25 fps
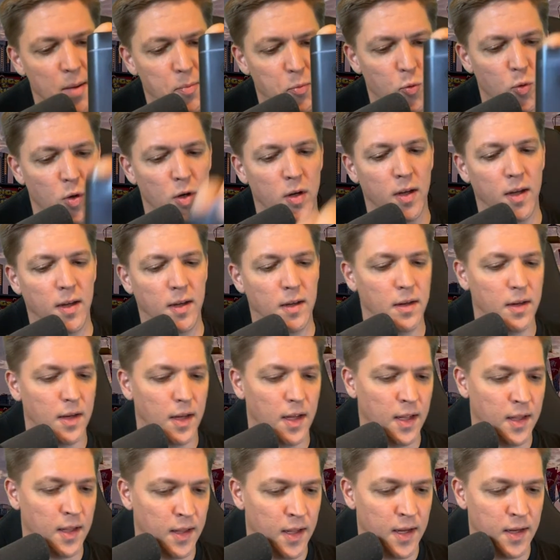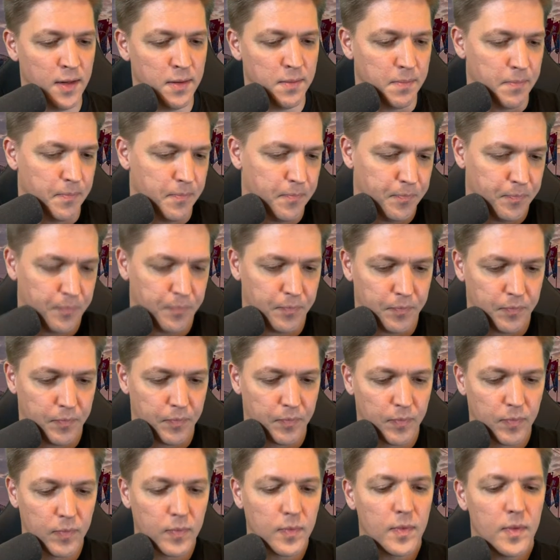working, and then
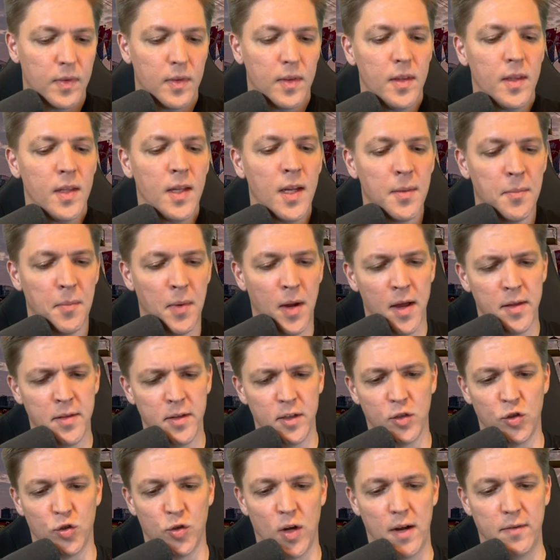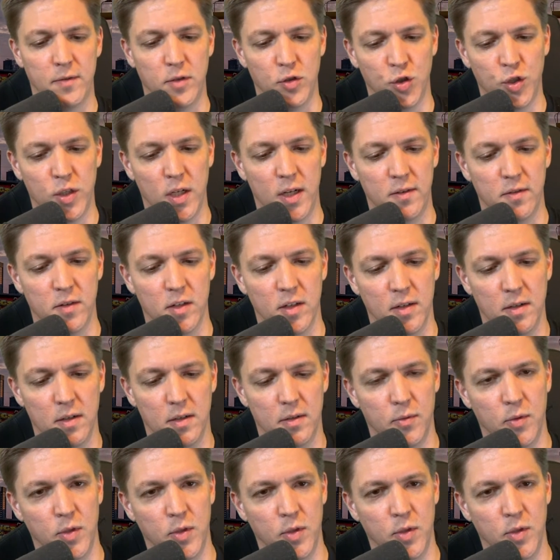my other travel shaver,